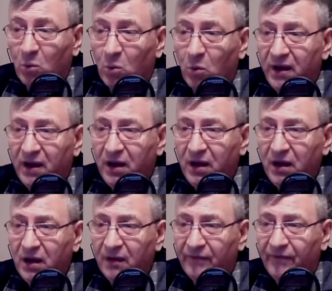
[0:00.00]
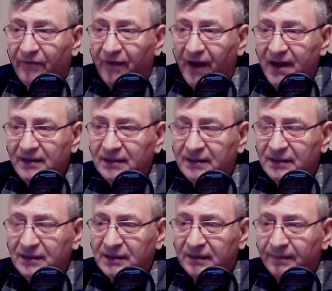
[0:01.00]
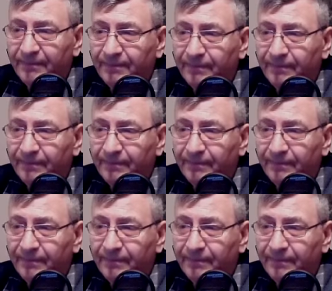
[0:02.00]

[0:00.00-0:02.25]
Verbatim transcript: we fight,